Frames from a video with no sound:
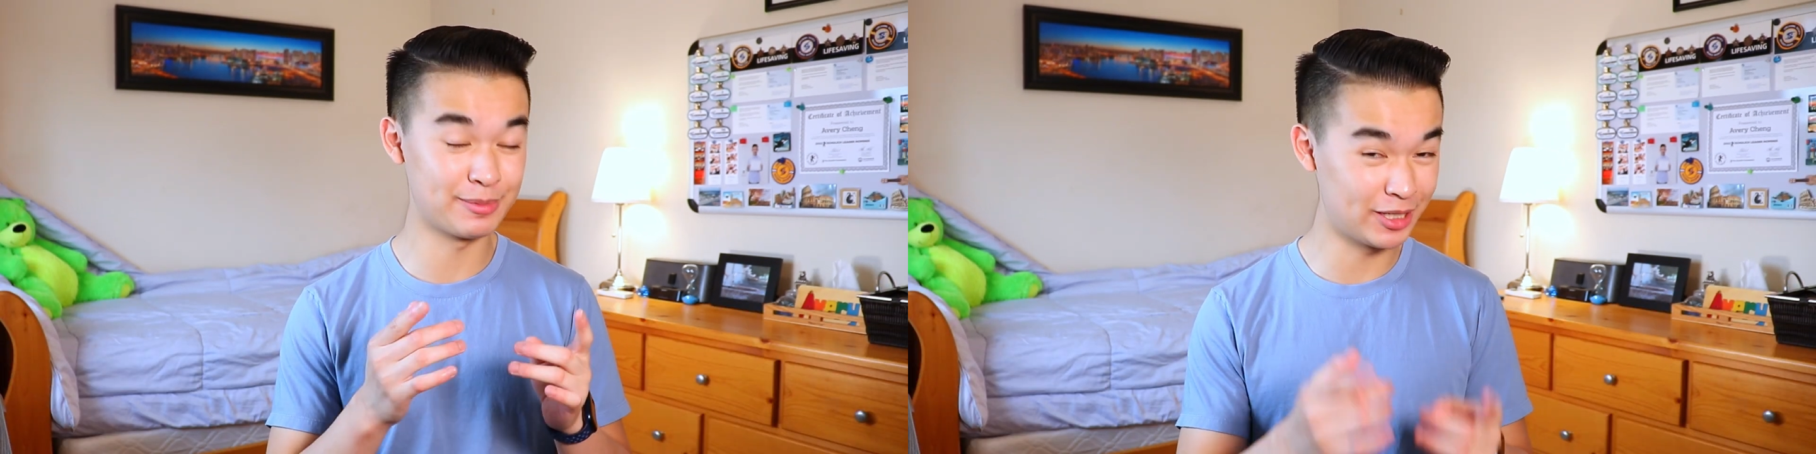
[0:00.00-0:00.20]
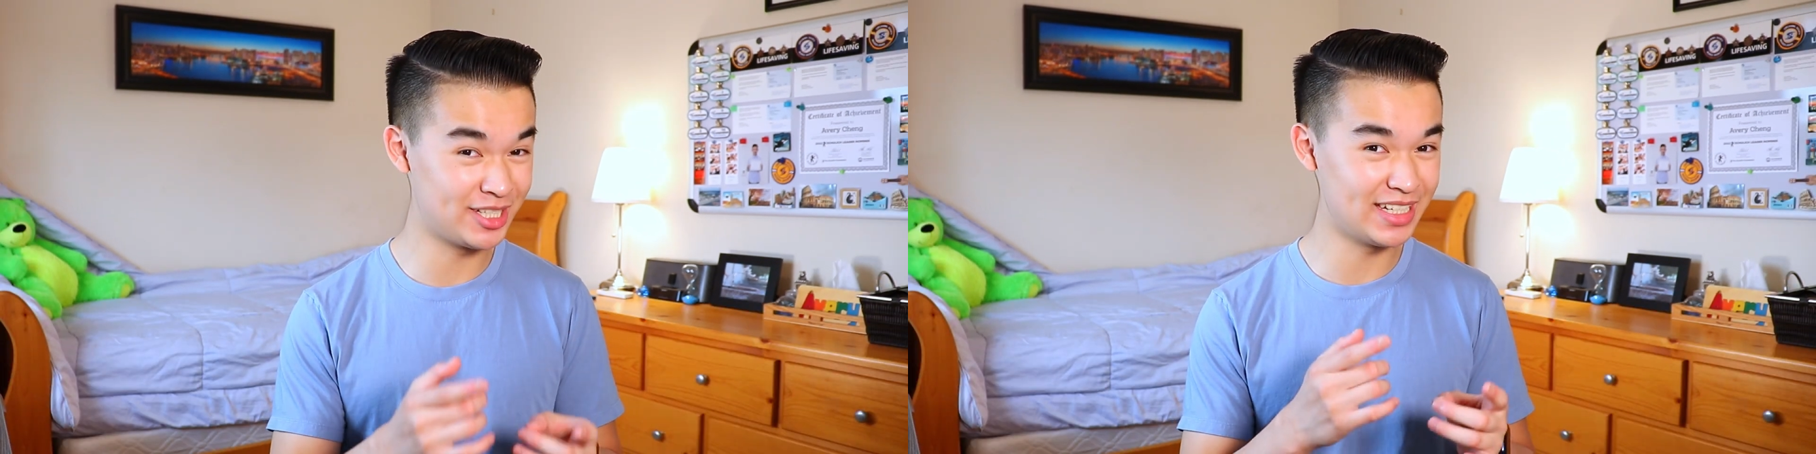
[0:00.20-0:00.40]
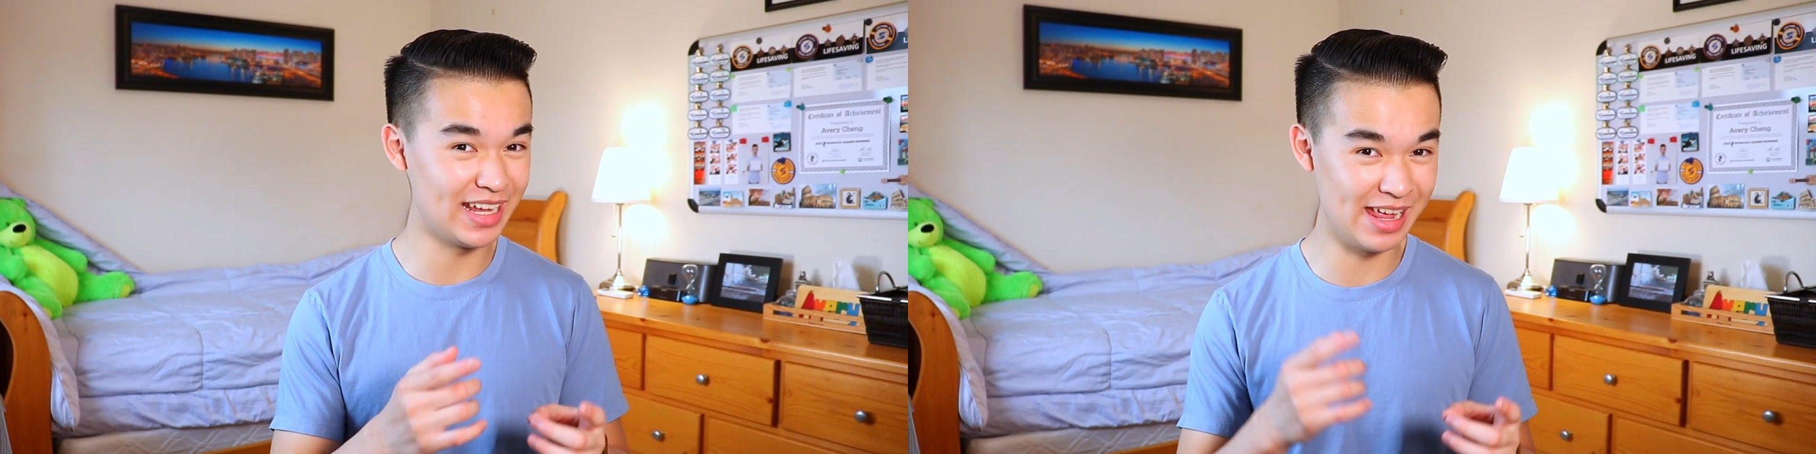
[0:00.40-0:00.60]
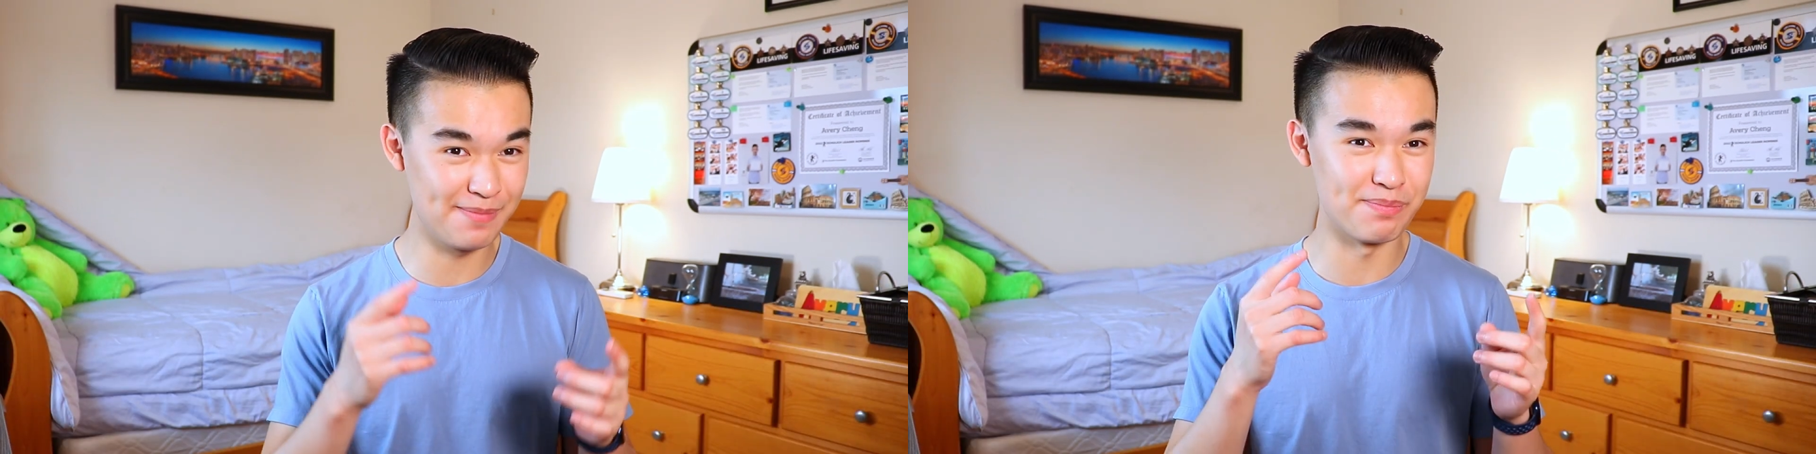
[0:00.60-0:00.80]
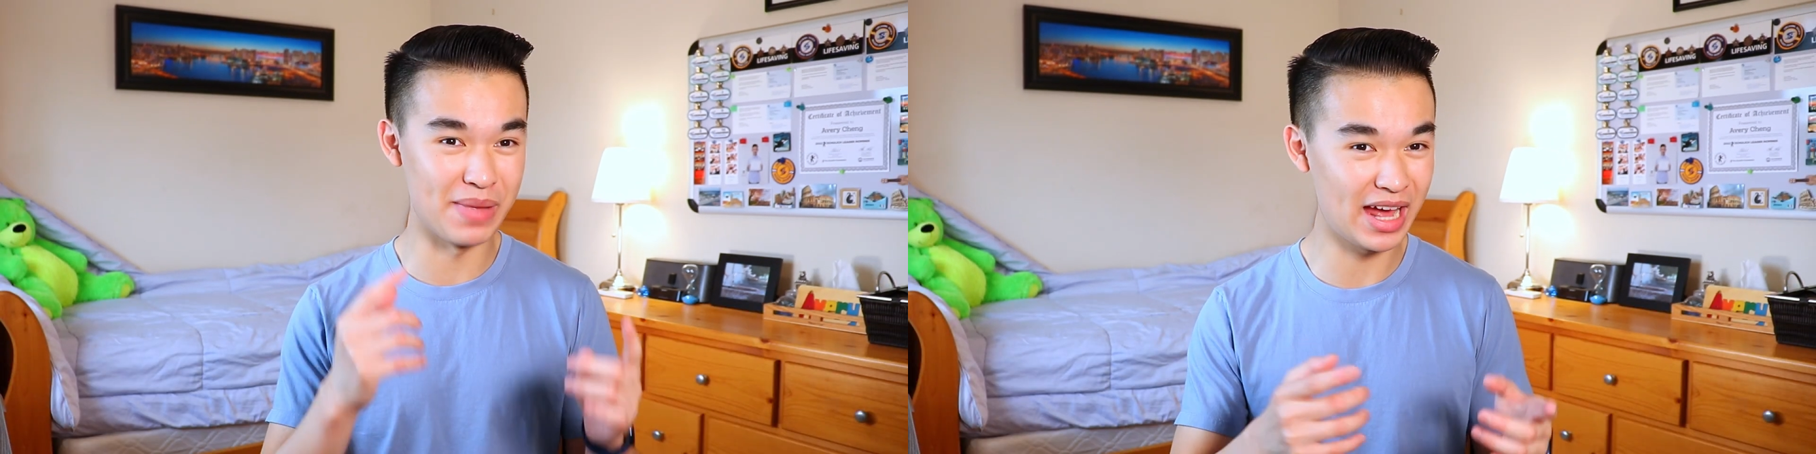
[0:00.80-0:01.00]
especially
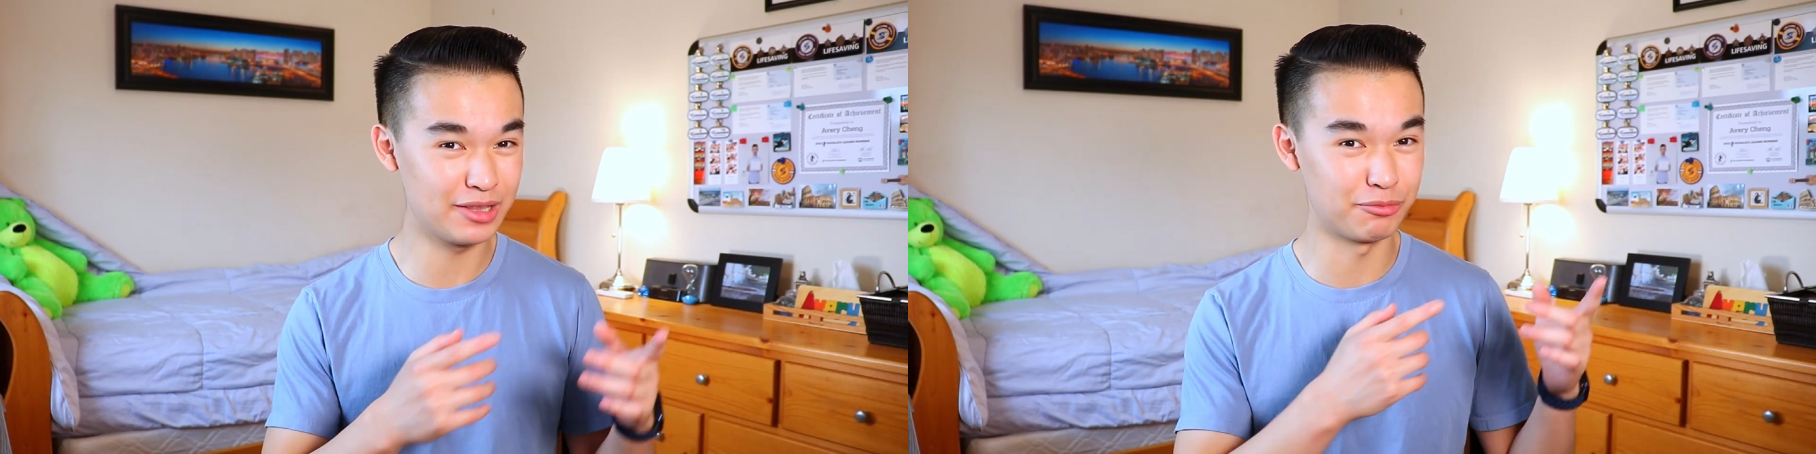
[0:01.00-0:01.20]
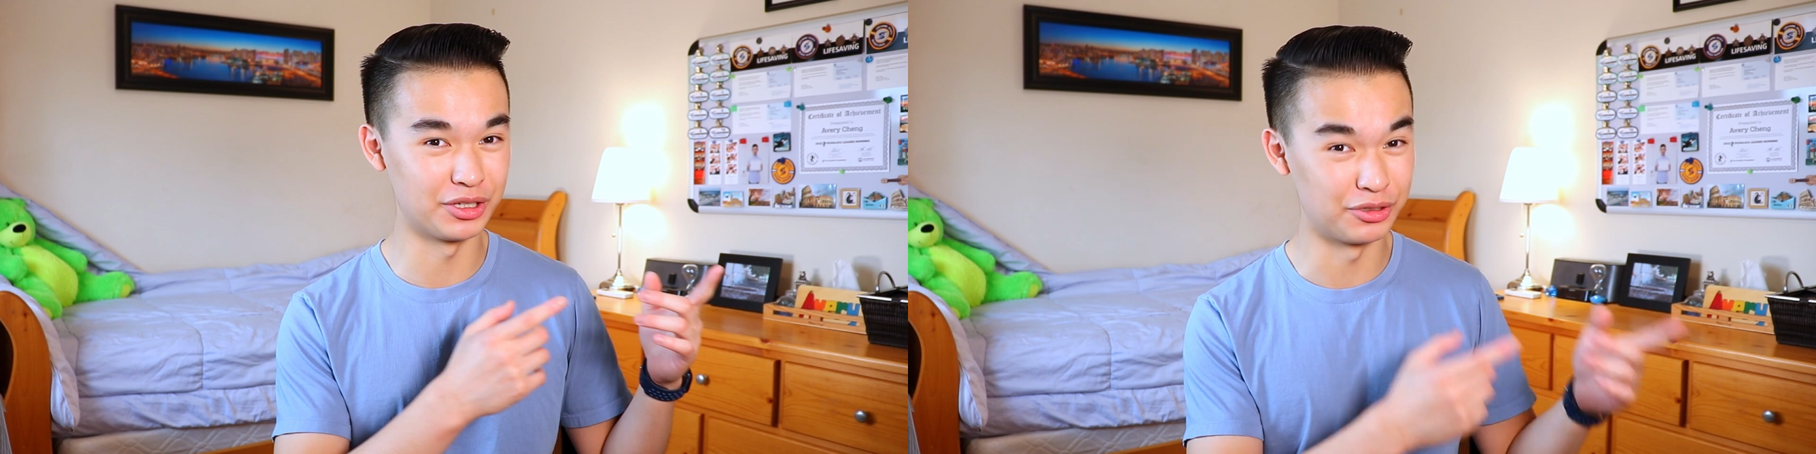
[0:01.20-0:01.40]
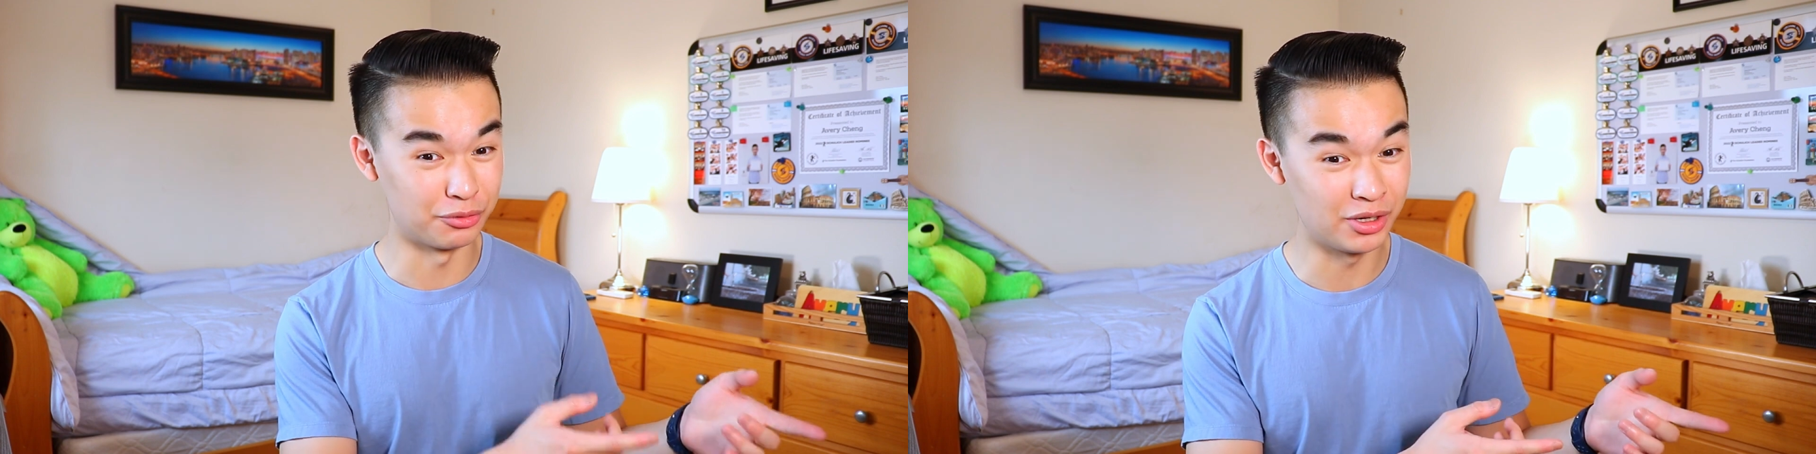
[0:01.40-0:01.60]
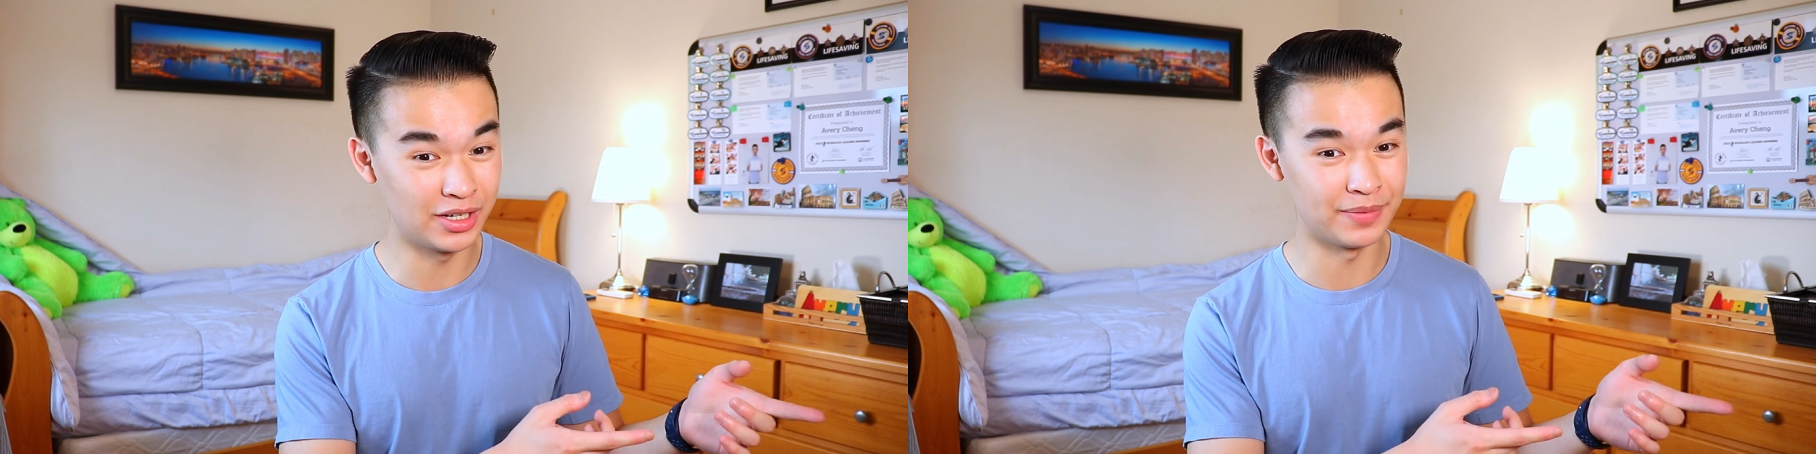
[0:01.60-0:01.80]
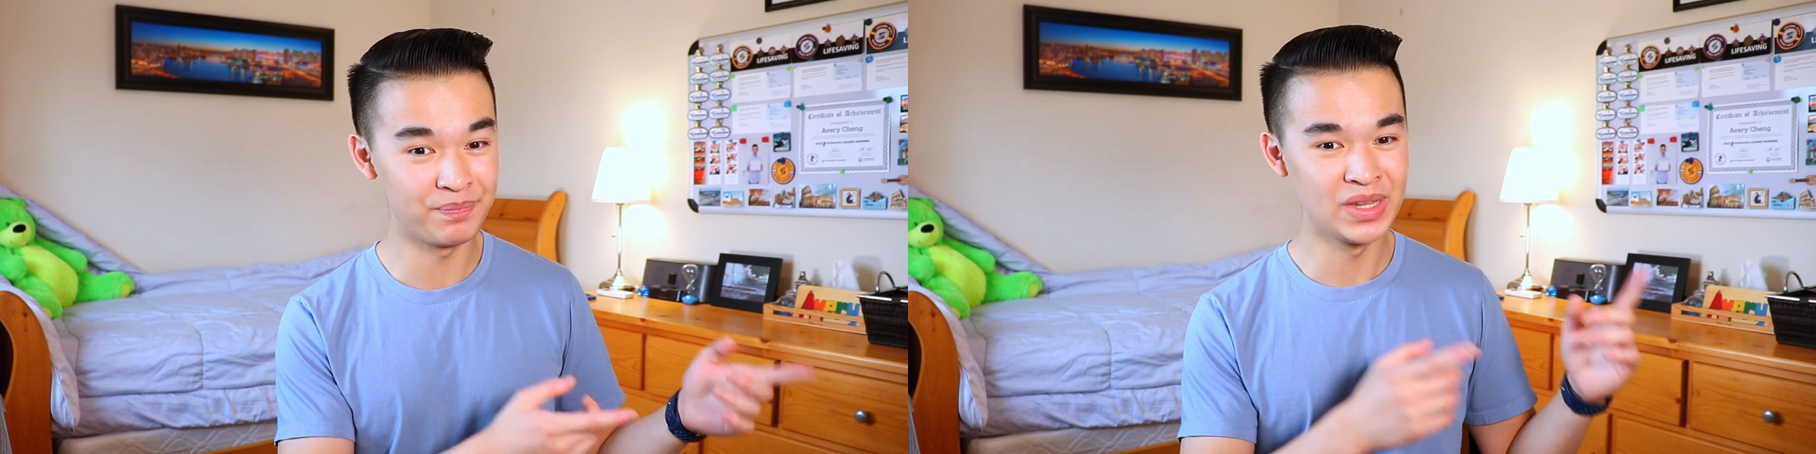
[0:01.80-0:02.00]
in Math
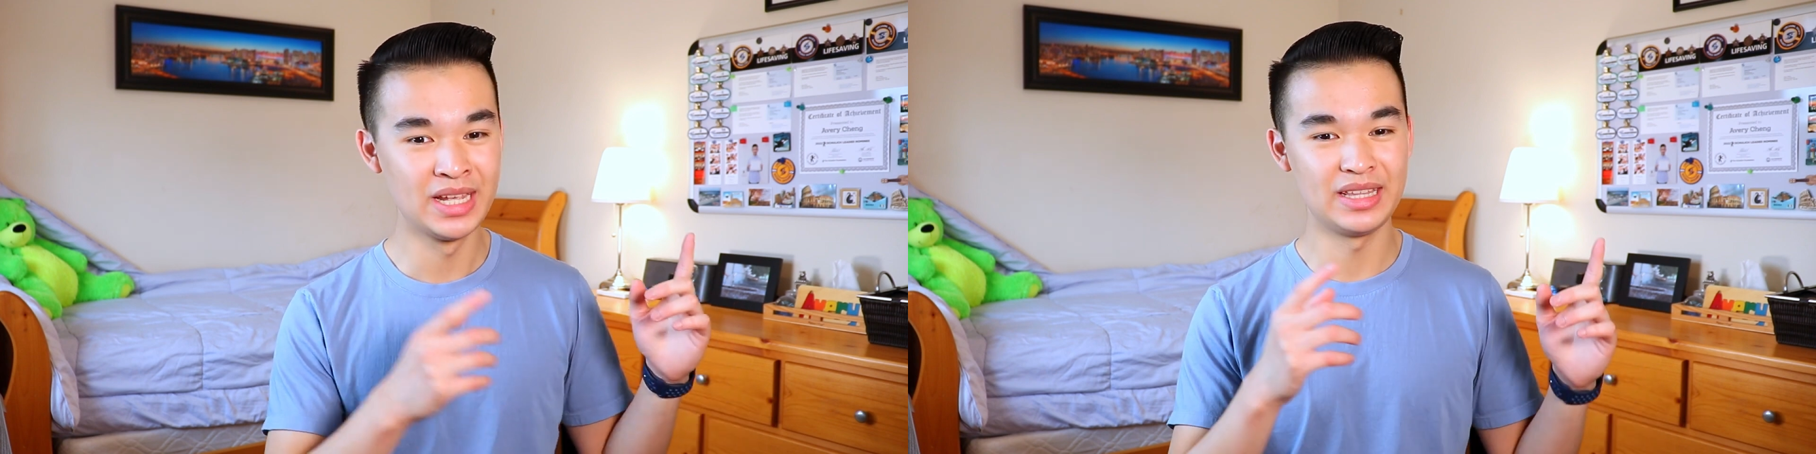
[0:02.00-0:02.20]
101,